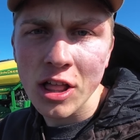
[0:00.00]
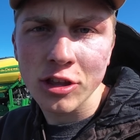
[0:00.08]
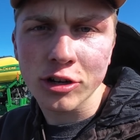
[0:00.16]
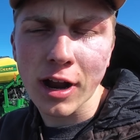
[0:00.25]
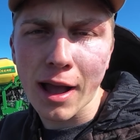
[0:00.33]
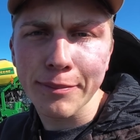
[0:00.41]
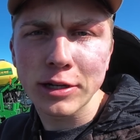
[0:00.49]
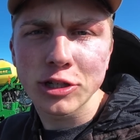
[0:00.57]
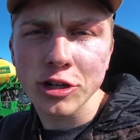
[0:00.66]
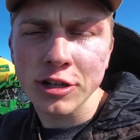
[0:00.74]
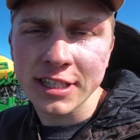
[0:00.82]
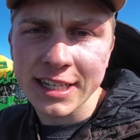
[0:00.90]
The crop
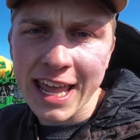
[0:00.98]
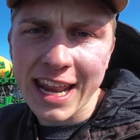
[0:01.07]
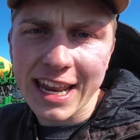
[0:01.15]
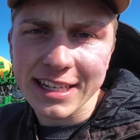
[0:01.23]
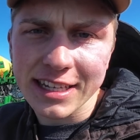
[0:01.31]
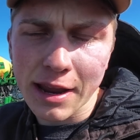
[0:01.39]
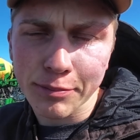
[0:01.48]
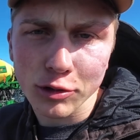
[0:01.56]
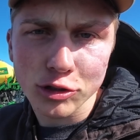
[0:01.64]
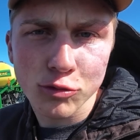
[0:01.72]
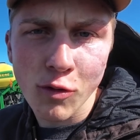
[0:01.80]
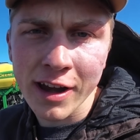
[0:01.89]
insurance date is April
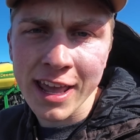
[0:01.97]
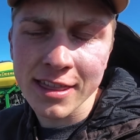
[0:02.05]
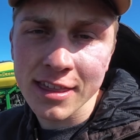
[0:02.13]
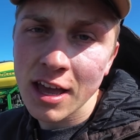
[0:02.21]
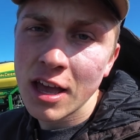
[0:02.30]
20th.